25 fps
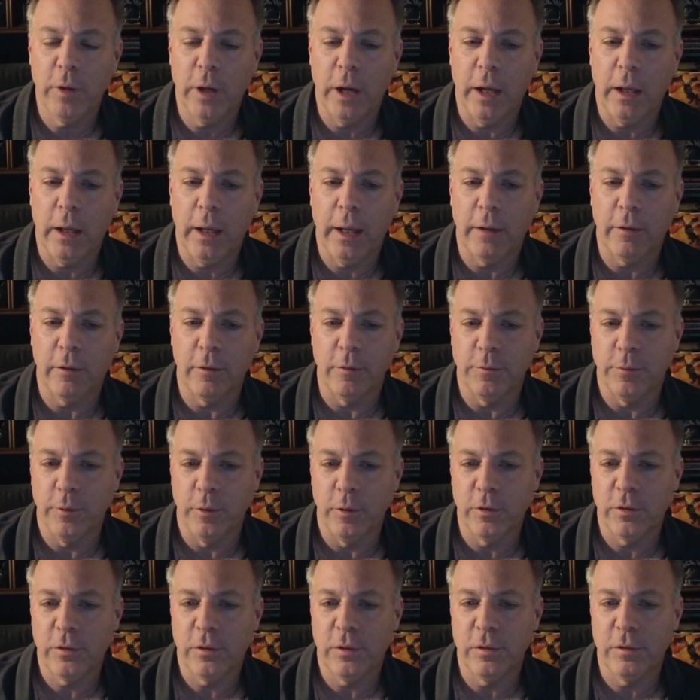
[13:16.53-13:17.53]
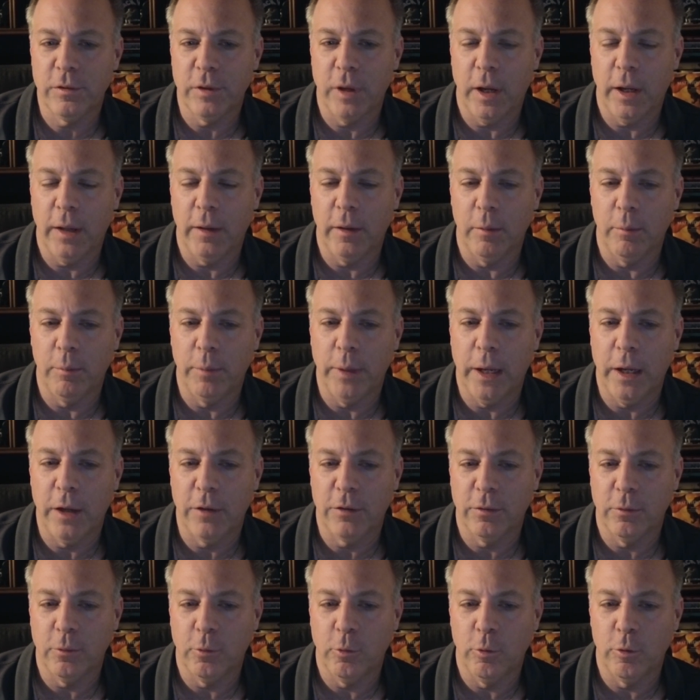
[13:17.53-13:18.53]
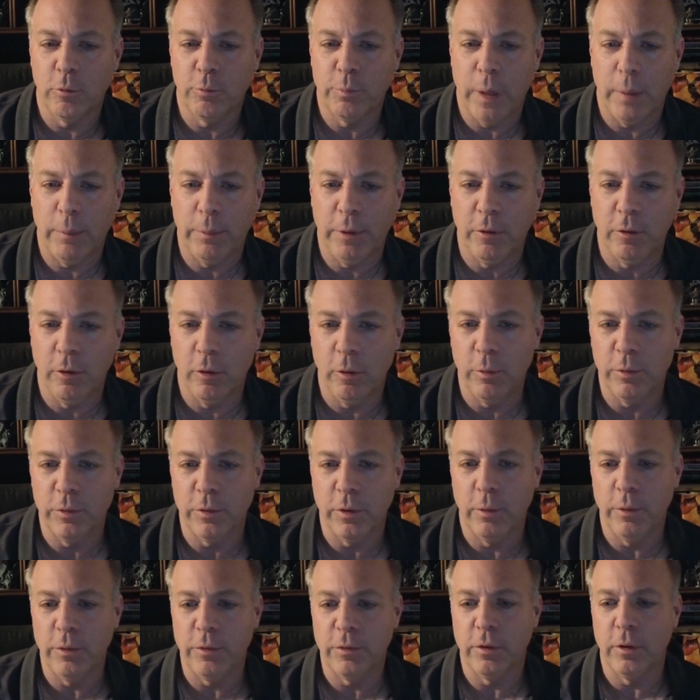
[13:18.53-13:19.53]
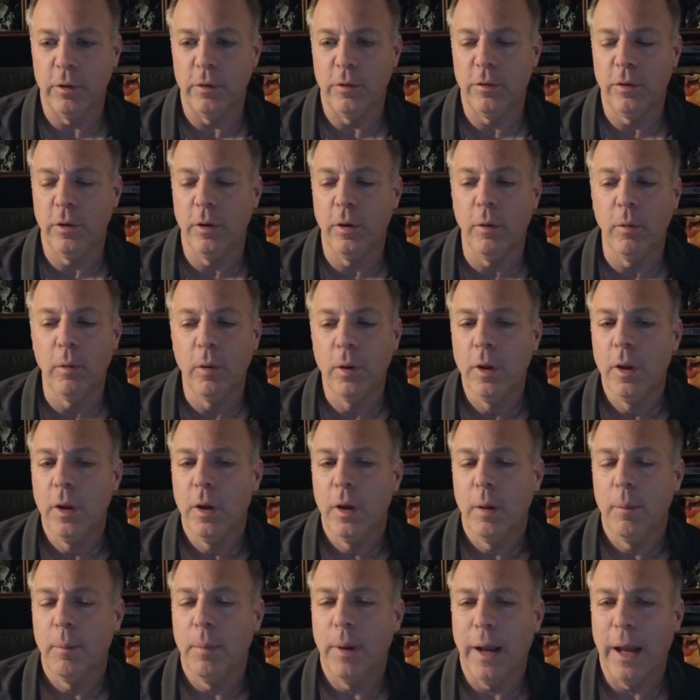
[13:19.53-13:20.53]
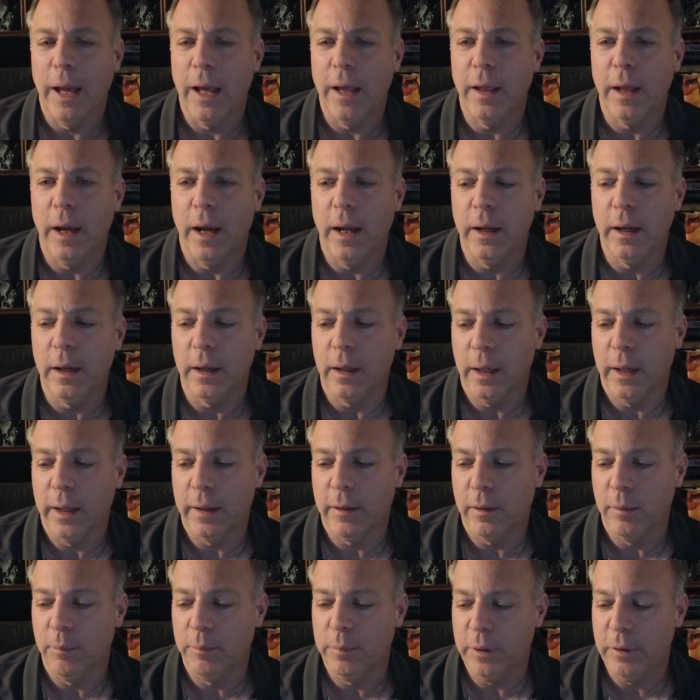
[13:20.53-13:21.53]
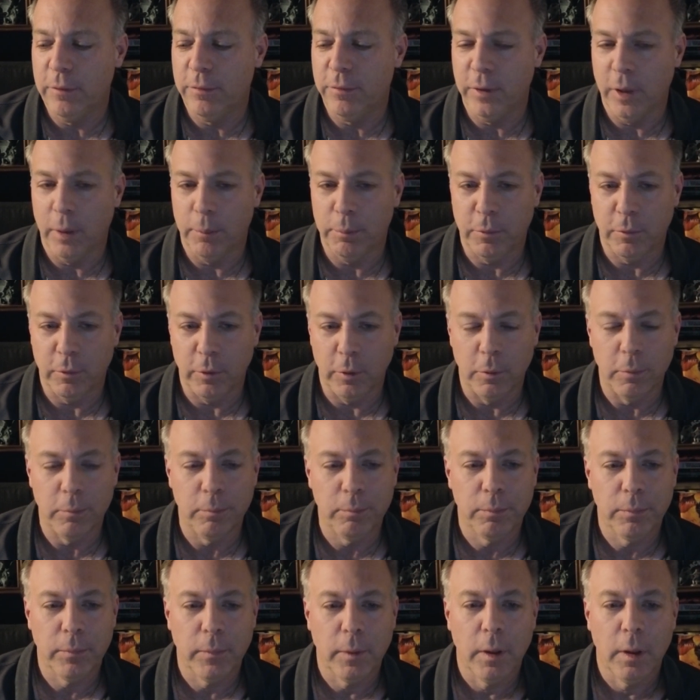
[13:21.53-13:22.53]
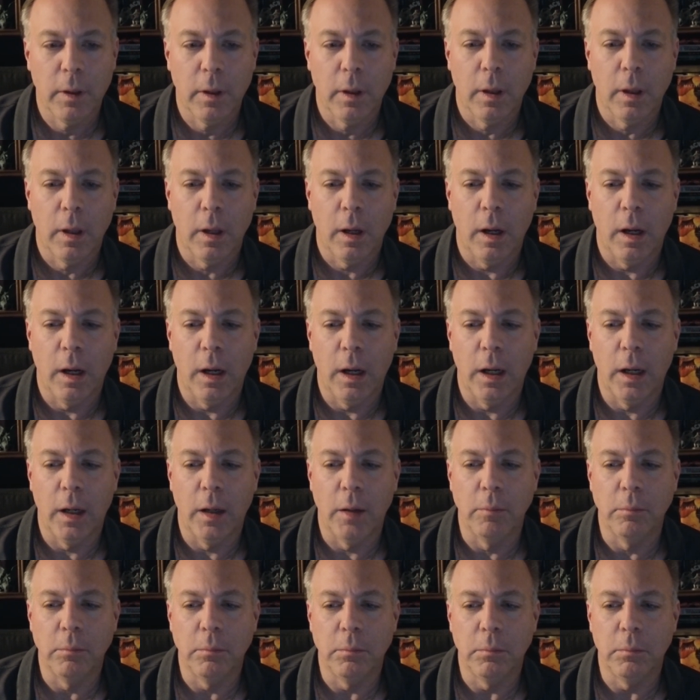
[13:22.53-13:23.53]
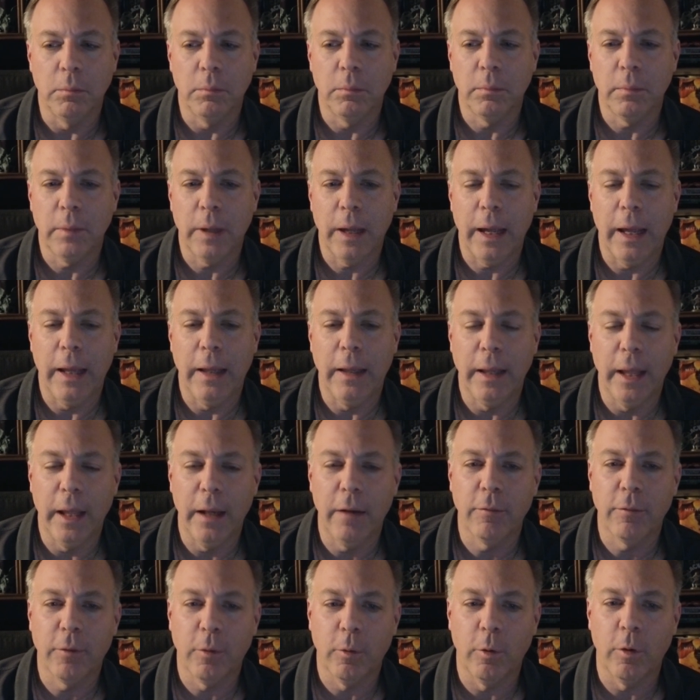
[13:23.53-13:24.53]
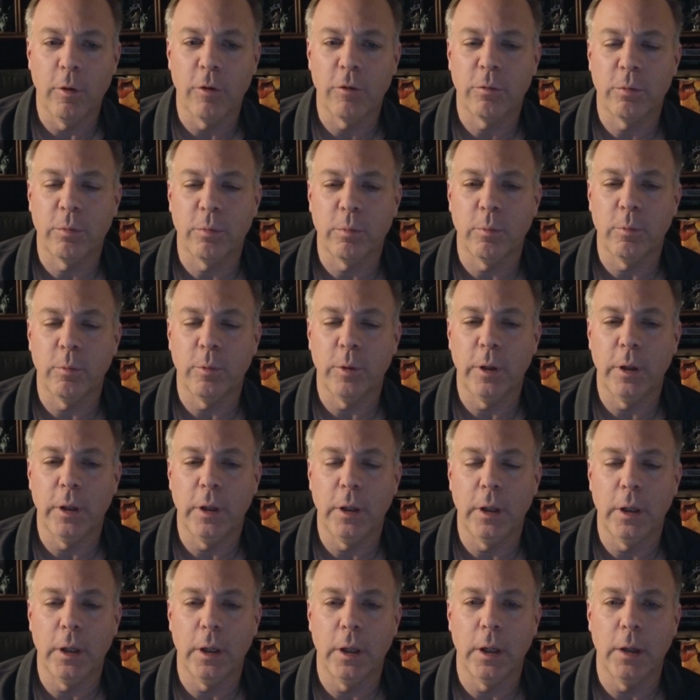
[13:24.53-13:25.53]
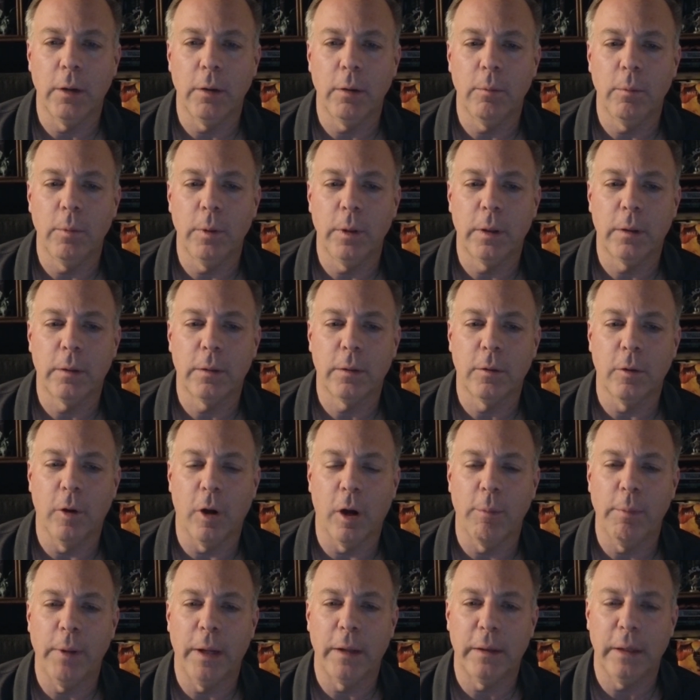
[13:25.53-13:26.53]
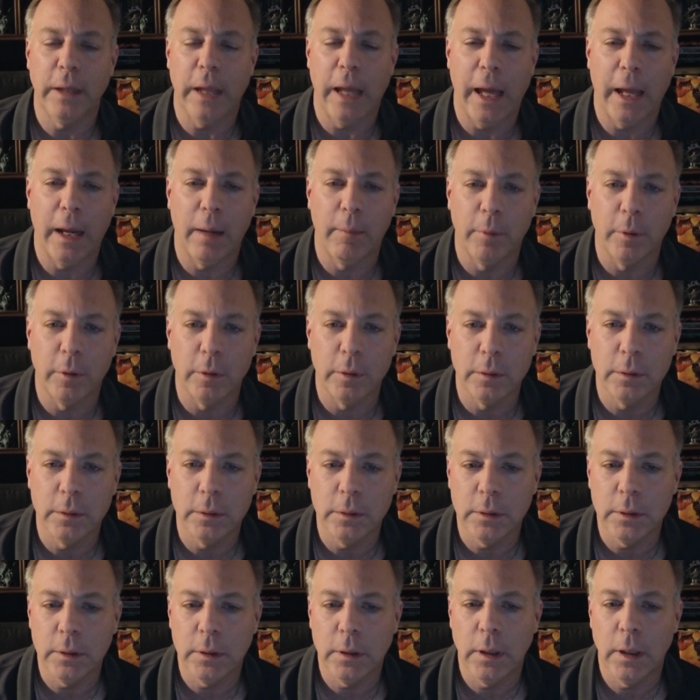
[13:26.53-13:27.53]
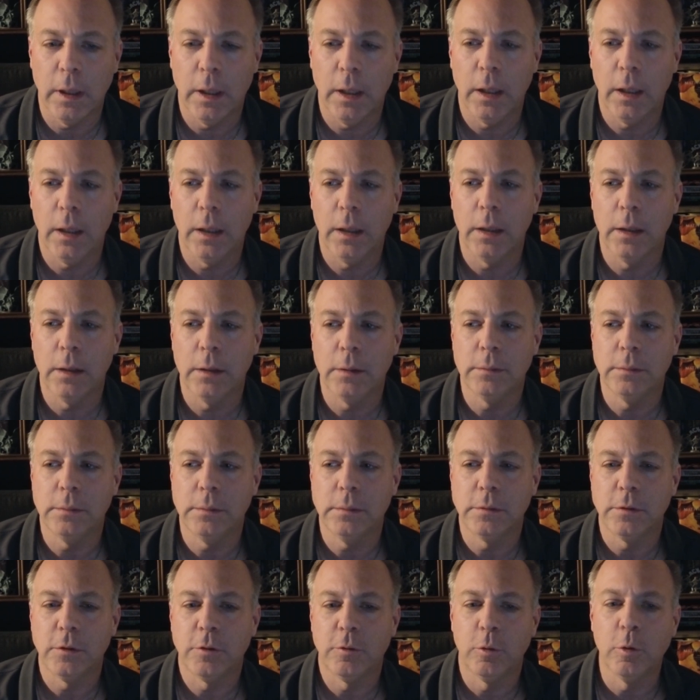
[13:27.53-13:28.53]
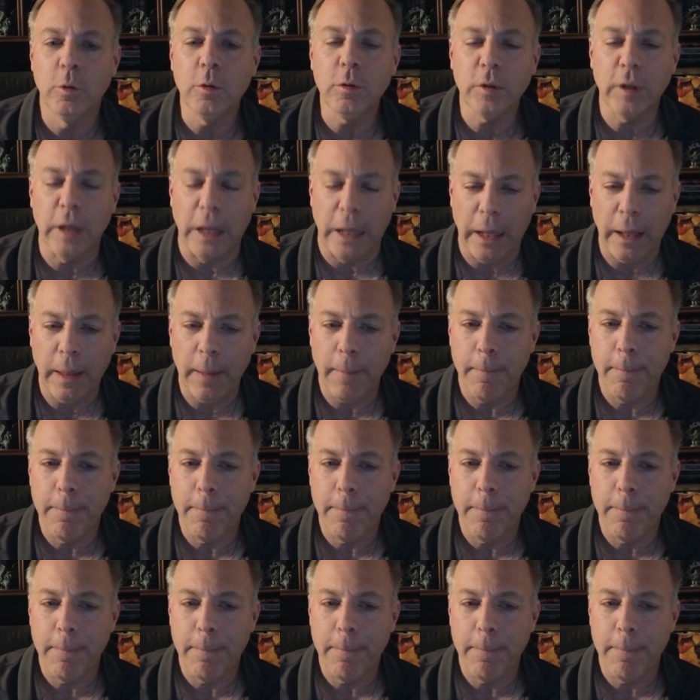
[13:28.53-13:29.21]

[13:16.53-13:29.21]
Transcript: I liked the first design the best. Of course, Baby Groot was always good too, but I, I didn't like the beefed up Groot. Um, and then, of course, we, uh, we talk about the animal uh, cruelty.